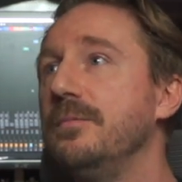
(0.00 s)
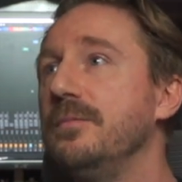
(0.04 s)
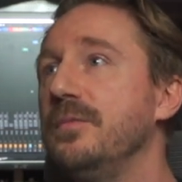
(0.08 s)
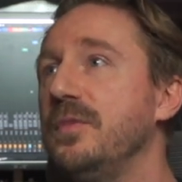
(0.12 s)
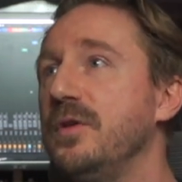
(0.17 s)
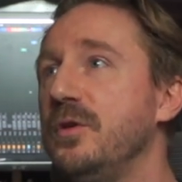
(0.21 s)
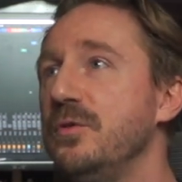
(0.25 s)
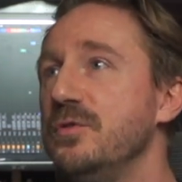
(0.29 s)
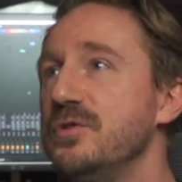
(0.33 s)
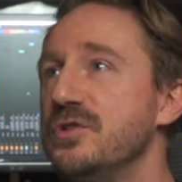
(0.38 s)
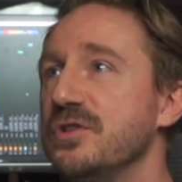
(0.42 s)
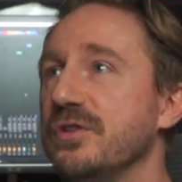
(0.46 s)

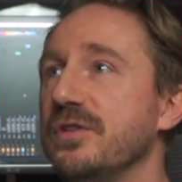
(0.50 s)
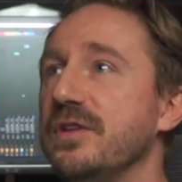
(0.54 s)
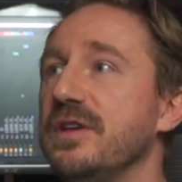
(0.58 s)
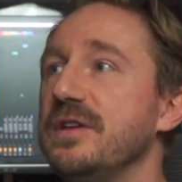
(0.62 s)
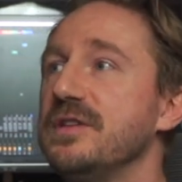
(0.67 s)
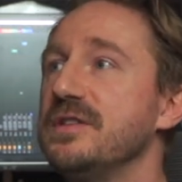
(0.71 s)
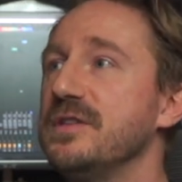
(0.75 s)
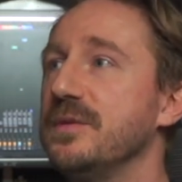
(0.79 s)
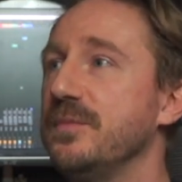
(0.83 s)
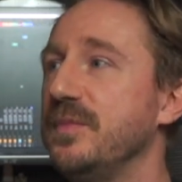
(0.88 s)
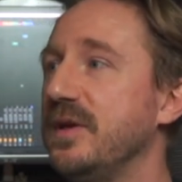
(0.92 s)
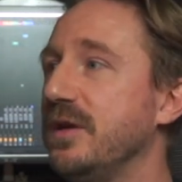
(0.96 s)
Usually
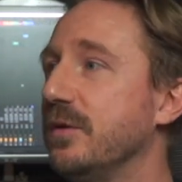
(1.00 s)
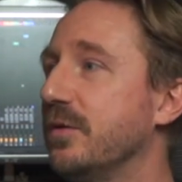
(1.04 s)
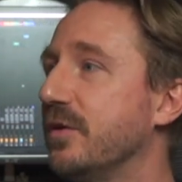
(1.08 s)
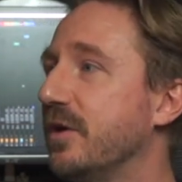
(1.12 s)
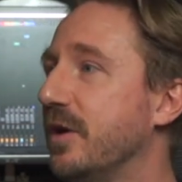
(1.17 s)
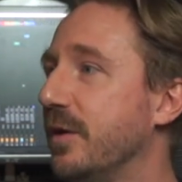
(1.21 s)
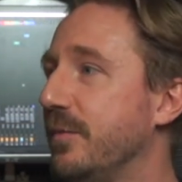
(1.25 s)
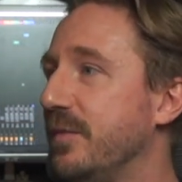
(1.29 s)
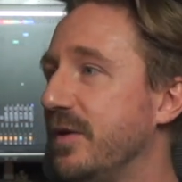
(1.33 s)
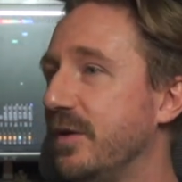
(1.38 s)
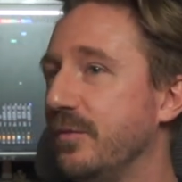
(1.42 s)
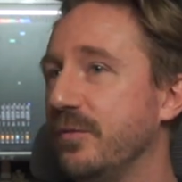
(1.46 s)
Sabine will
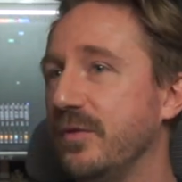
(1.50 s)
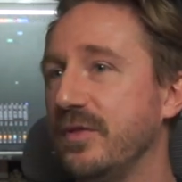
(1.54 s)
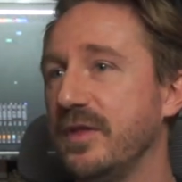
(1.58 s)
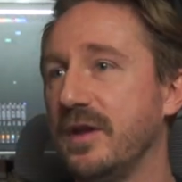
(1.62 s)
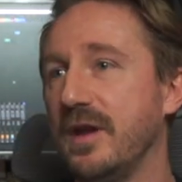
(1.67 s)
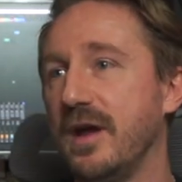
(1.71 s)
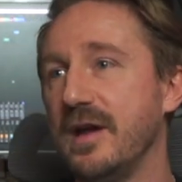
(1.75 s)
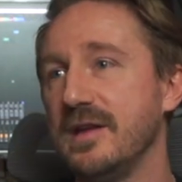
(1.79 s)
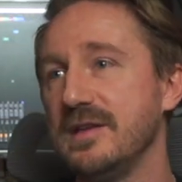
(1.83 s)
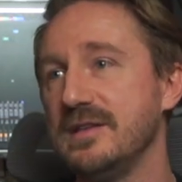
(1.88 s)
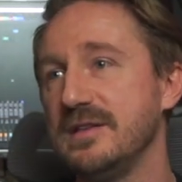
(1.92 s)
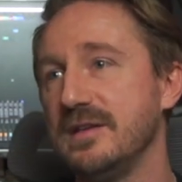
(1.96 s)
come in with an
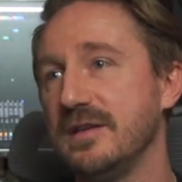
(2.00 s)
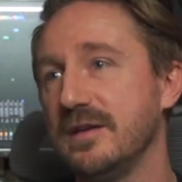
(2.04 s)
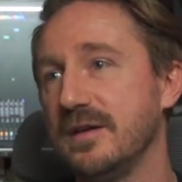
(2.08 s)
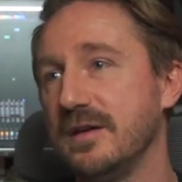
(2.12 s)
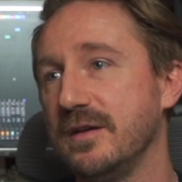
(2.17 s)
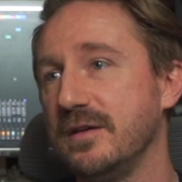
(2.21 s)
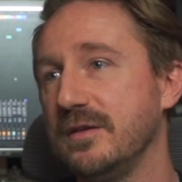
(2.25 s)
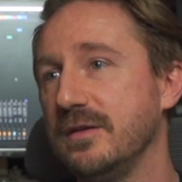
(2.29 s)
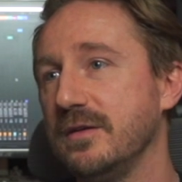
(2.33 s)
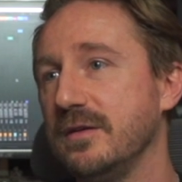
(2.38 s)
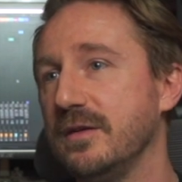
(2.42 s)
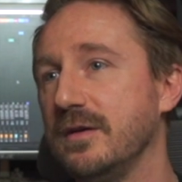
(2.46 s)

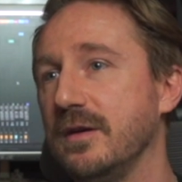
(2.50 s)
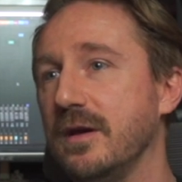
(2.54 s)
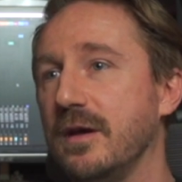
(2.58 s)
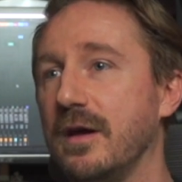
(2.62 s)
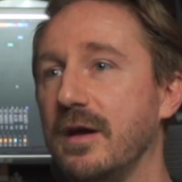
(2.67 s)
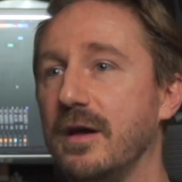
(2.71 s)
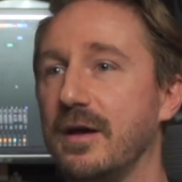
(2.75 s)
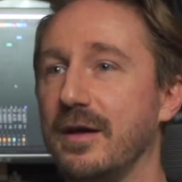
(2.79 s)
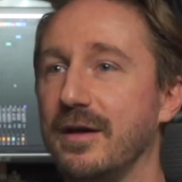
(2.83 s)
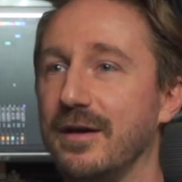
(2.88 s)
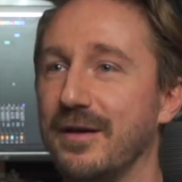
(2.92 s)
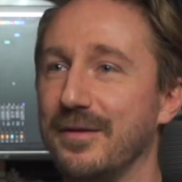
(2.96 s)
idea
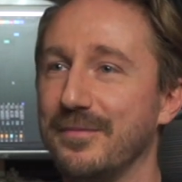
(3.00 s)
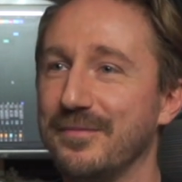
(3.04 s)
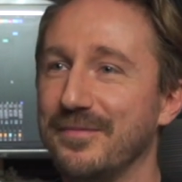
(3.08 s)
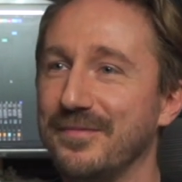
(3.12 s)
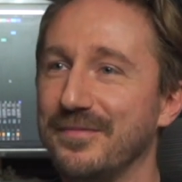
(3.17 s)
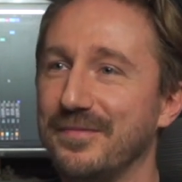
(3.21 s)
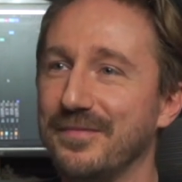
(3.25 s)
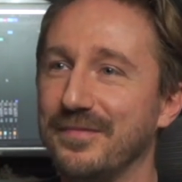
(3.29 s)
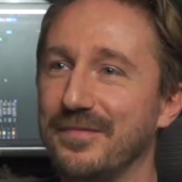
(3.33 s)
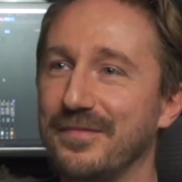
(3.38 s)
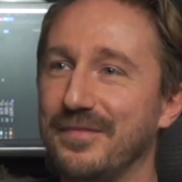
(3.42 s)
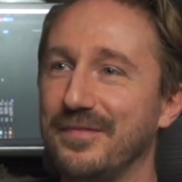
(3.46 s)

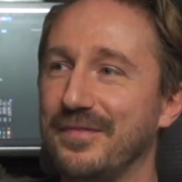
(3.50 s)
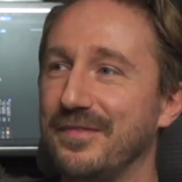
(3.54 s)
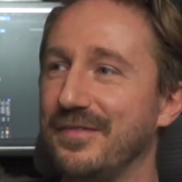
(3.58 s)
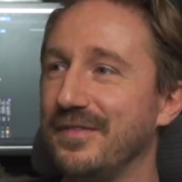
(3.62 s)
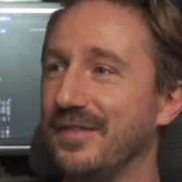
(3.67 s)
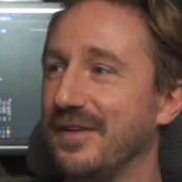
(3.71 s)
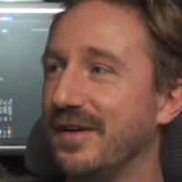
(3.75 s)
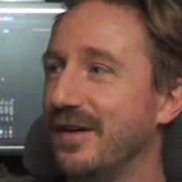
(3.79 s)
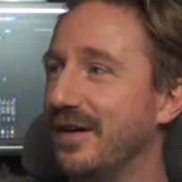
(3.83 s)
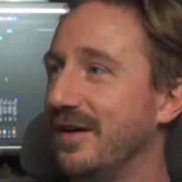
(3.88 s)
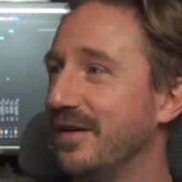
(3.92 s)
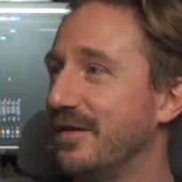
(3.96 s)

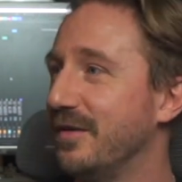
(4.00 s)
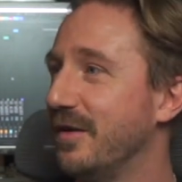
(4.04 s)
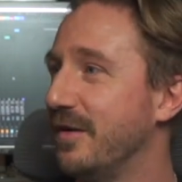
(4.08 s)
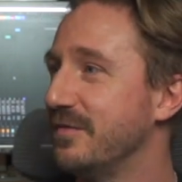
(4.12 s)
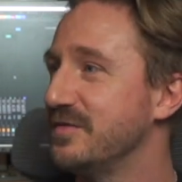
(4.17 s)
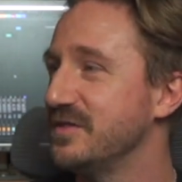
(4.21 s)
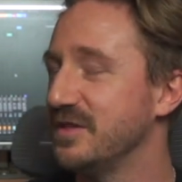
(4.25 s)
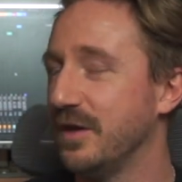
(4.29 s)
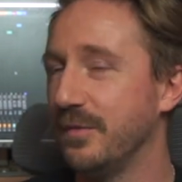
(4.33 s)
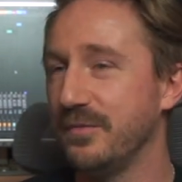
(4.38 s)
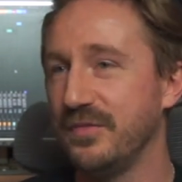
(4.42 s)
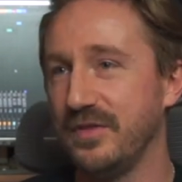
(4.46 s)
of
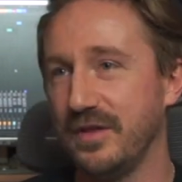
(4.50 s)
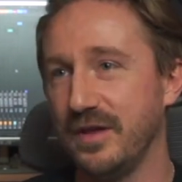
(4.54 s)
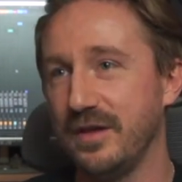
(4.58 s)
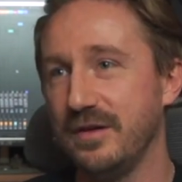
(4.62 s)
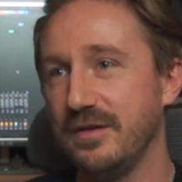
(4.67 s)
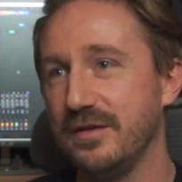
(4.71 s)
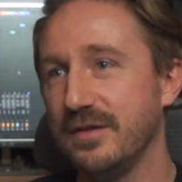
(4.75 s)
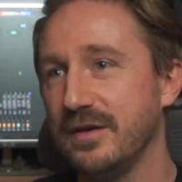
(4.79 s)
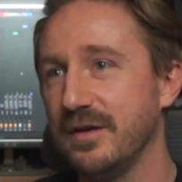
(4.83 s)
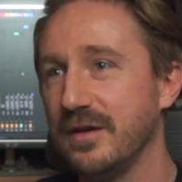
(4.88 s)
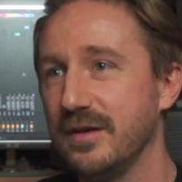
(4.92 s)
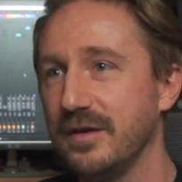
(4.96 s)

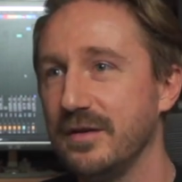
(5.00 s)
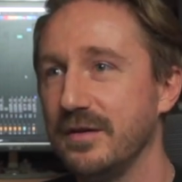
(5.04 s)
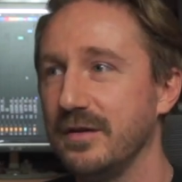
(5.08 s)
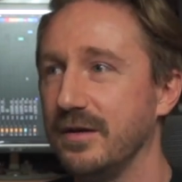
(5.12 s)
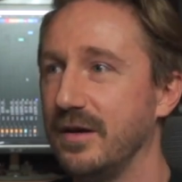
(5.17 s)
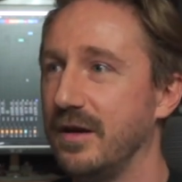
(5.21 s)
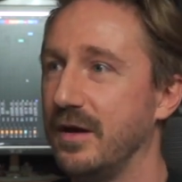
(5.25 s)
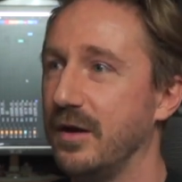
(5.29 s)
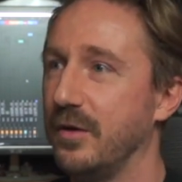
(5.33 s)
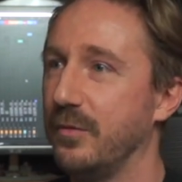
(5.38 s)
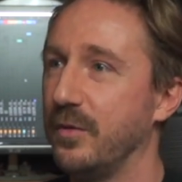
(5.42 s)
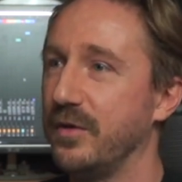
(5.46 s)
something,
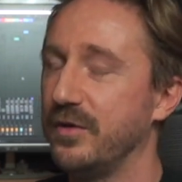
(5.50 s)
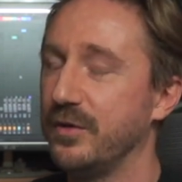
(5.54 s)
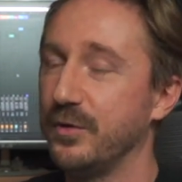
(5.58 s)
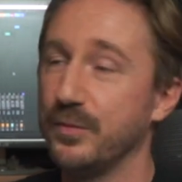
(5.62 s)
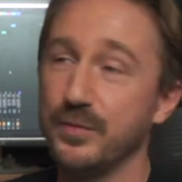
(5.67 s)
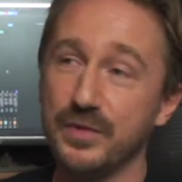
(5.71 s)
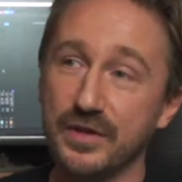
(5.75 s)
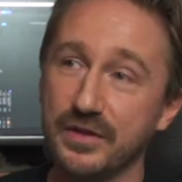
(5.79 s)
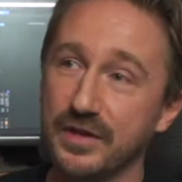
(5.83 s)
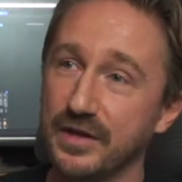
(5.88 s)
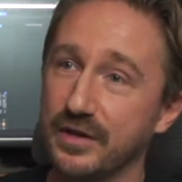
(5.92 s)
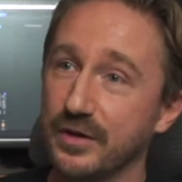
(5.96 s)
whether it
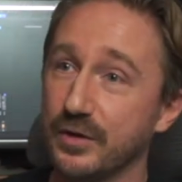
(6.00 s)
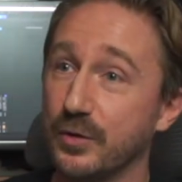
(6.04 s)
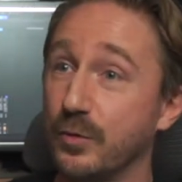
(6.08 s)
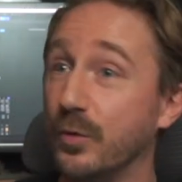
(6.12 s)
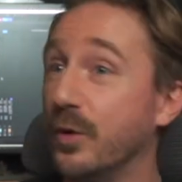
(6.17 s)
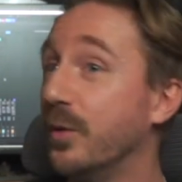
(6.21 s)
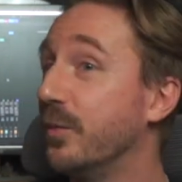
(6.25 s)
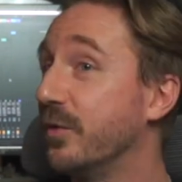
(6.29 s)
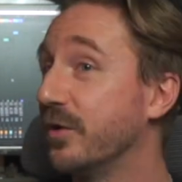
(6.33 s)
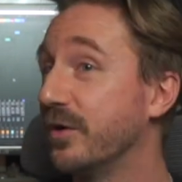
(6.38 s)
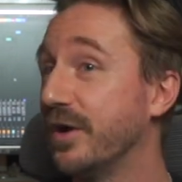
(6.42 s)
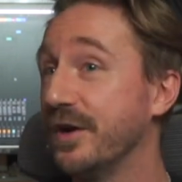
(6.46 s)
be like a
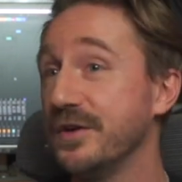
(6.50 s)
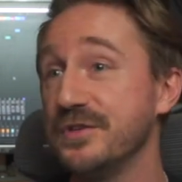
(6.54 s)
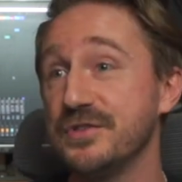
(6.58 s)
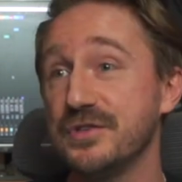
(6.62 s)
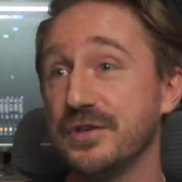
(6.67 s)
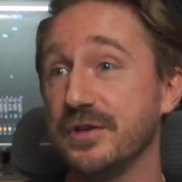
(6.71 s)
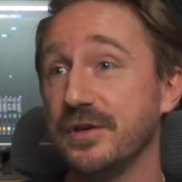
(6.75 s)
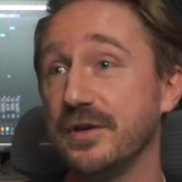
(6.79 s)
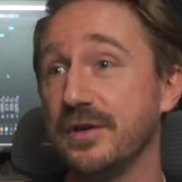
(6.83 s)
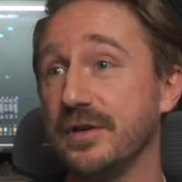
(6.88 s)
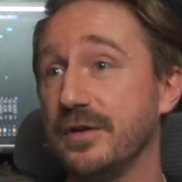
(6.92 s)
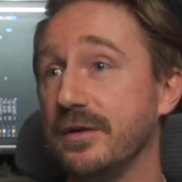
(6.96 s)
chord
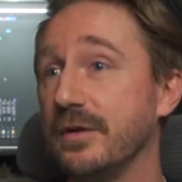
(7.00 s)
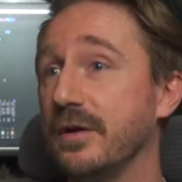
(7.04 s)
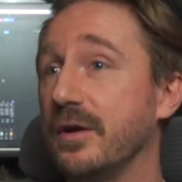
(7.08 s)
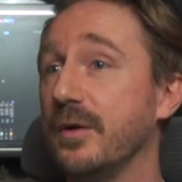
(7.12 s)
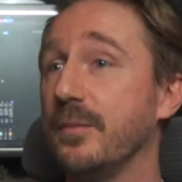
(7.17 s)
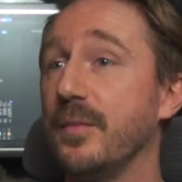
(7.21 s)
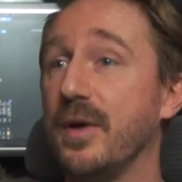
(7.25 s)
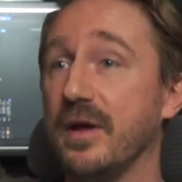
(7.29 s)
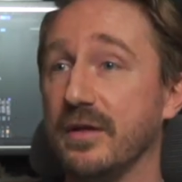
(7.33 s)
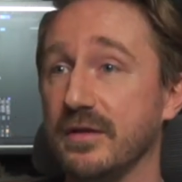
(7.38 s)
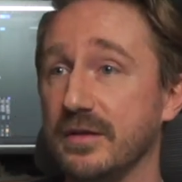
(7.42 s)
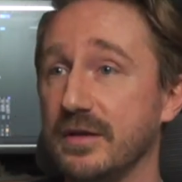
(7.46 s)
progression or a
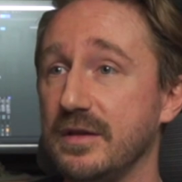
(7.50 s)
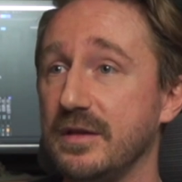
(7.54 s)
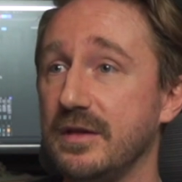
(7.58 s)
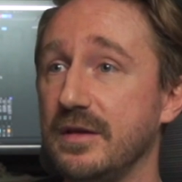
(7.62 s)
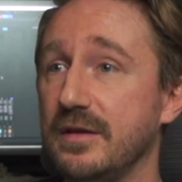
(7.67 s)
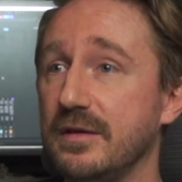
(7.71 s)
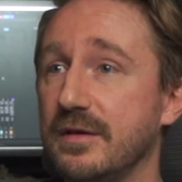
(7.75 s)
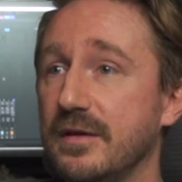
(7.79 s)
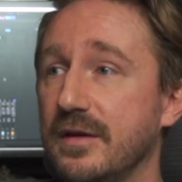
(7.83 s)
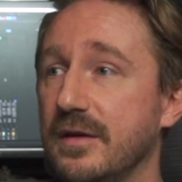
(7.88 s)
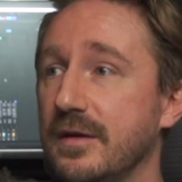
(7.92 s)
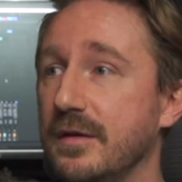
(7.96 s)

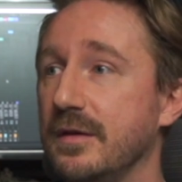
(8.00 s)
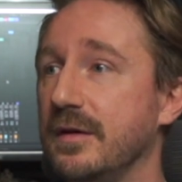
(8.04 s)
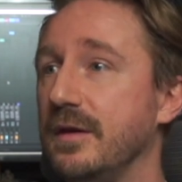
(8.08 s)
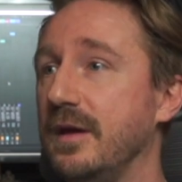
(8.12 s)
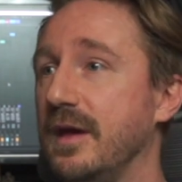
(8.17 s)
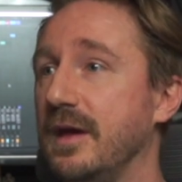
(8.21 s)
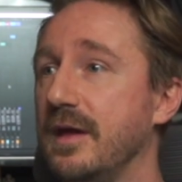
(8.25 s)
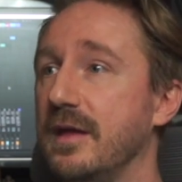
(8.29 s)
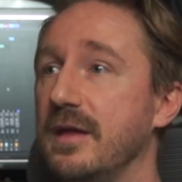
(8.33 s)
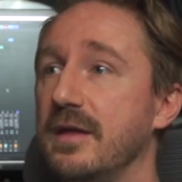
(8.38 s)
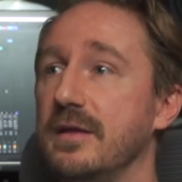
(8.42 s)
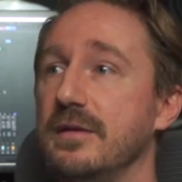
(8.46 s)
melody,
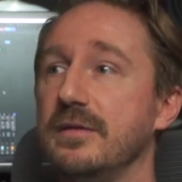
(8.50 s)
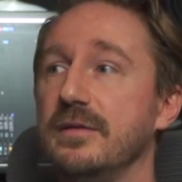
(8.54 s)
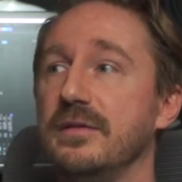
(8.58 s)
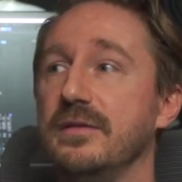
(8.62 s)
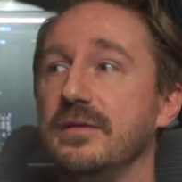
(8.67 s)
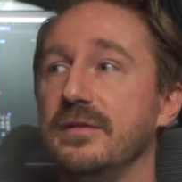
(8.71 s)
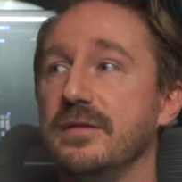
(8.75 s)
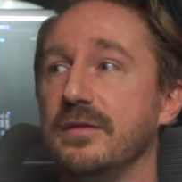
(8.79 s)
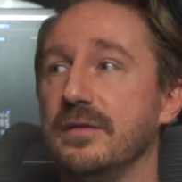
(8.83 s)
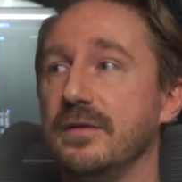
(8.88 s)
and